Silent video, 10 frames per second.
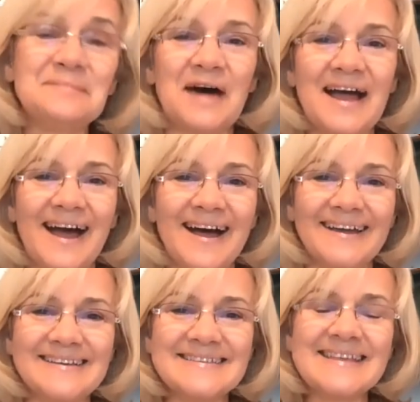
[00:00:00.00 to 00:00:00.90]
in my
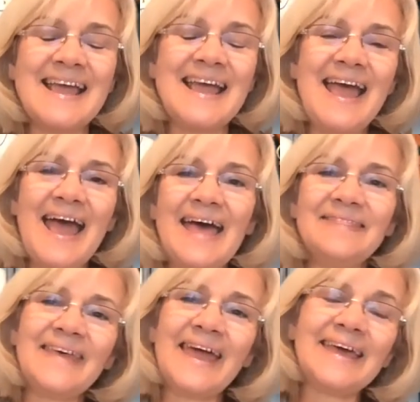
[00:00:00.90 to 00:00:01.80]
eyes
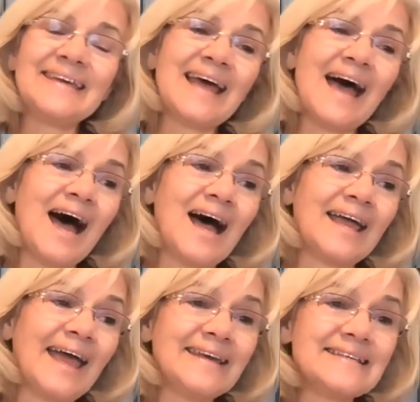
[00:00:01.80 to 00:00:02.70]
and then
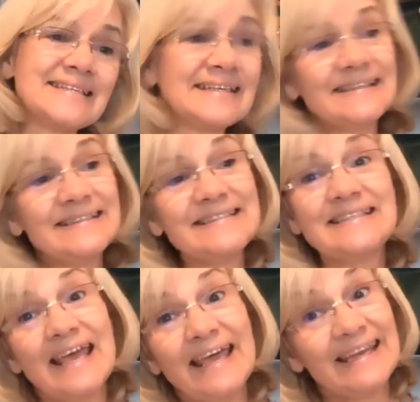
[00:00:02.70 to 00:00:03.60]
I edited
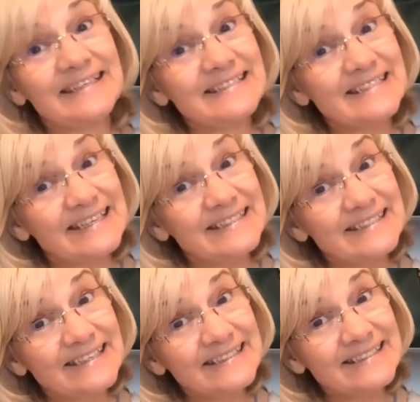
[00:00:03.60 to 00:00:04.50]
edited
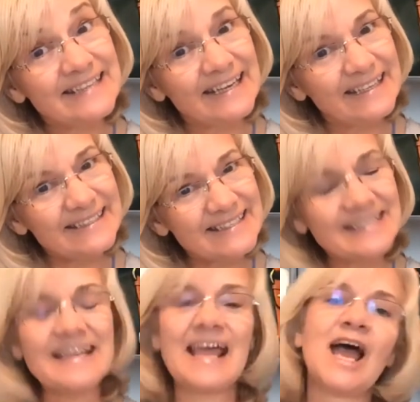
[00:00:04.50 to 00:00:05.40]

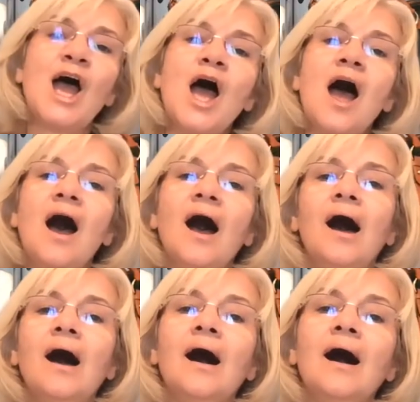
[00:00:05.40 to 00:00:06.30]
it
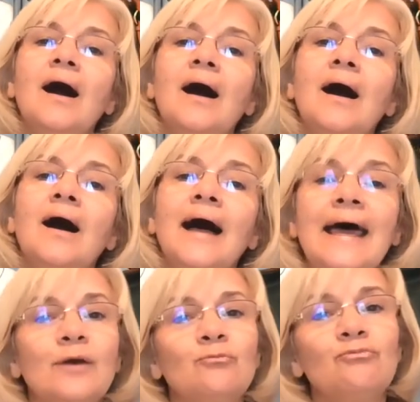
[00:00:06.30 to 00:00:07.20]
uh,
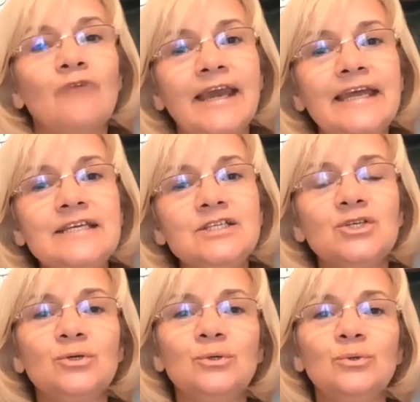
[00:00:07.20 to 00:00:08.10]
had it ready
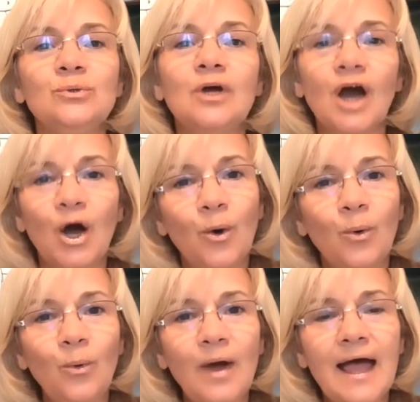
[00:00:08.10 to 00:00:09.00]
to
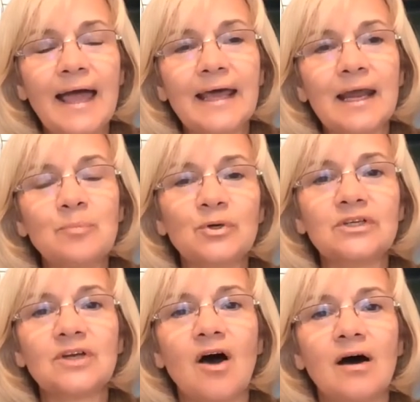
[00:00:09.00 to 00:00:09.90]
go and I put
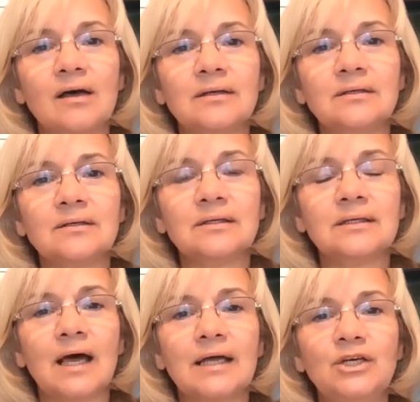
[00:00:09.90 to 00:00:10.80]
it
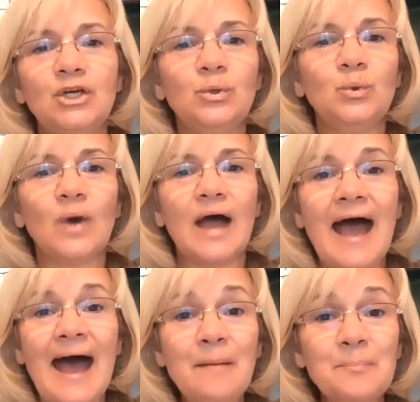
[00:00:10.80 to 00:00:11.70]
on a new
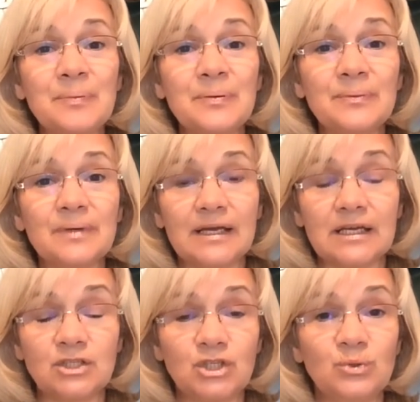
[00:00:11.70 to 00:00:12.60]
app like
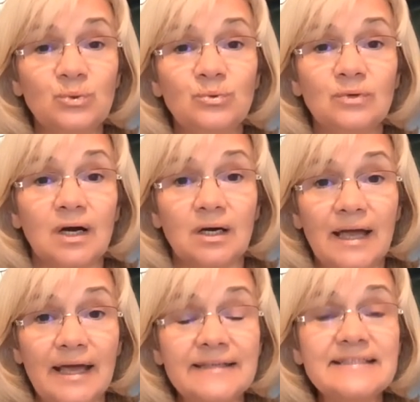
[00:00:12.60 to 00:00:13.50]
a new uh,
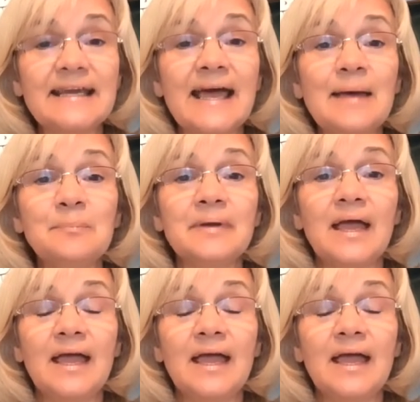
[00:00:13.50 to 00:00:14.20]
editing app